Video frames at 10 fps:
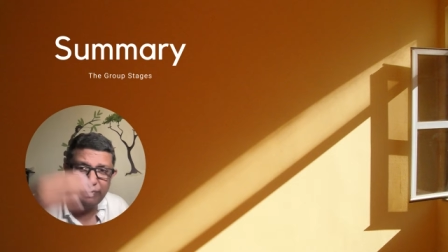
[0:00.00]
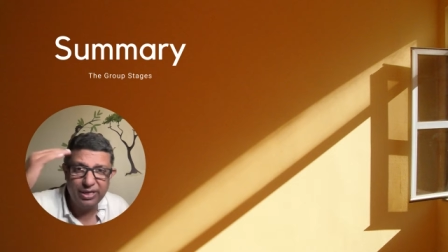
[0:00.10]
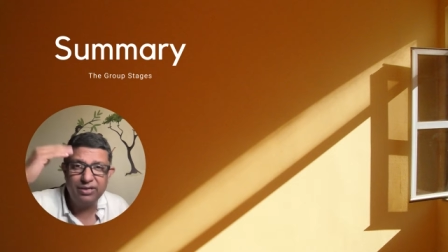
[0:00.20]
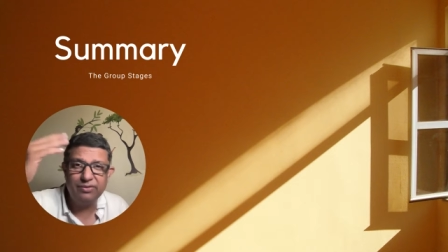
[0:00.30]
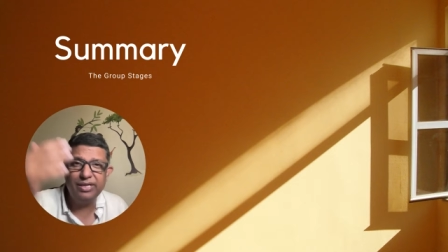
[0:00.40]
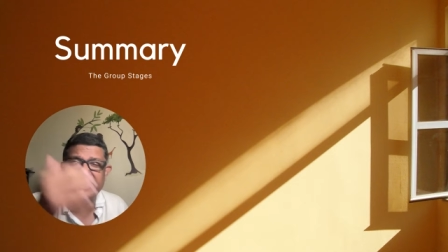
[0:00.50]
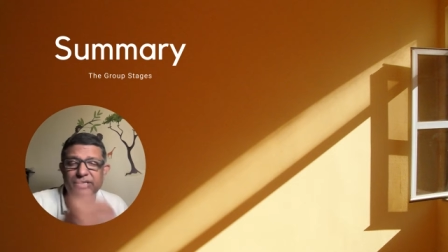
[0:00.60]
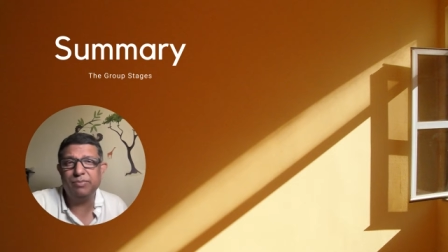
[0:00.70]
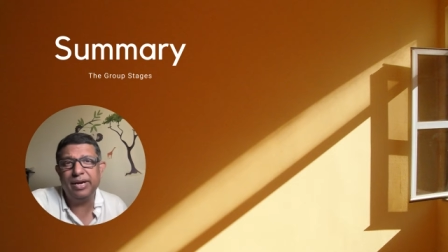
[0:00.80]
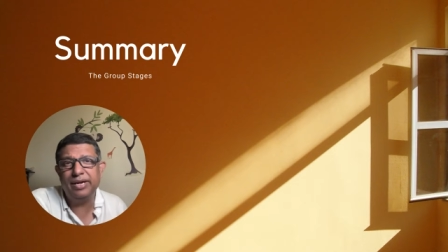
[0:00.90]
We can't read
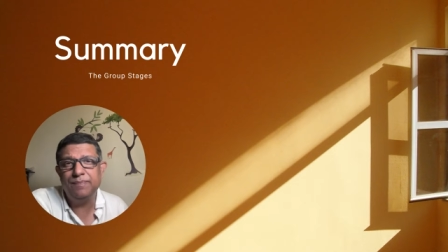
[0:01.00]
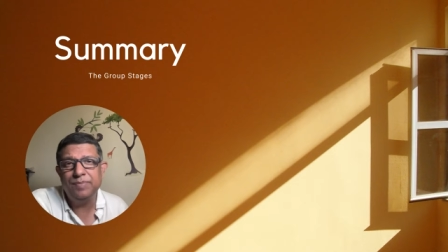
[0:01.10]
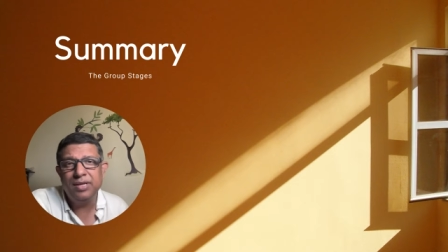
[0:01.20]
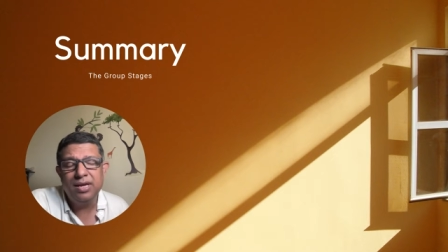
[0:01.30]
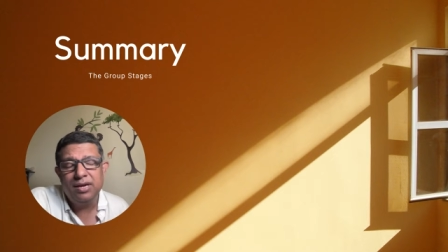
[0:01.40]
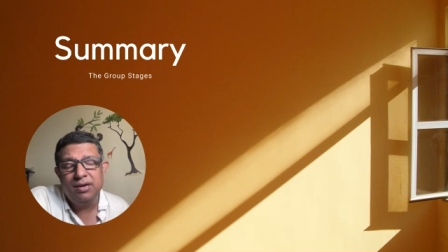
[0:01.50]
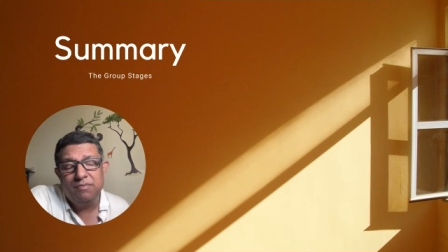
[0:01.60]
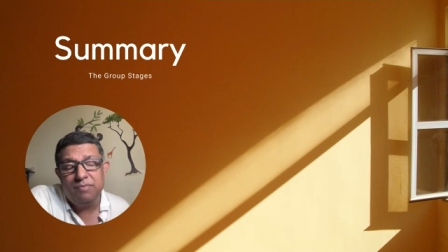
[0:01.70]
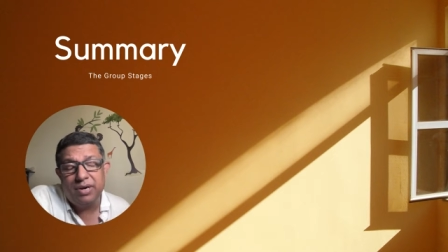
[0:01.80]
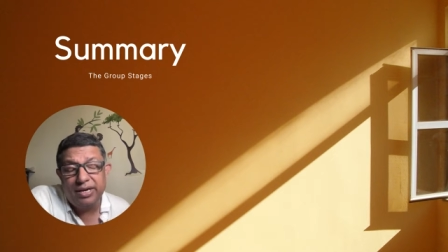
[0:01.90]
his mind
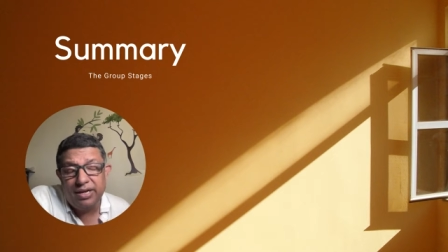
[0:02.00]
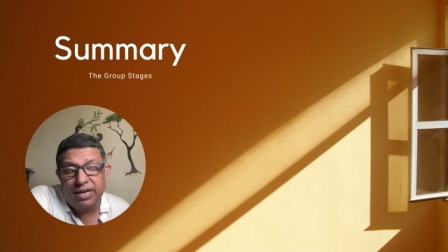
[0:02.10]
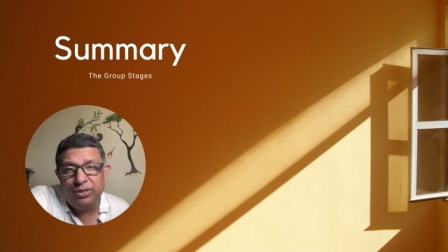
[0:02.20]
but I,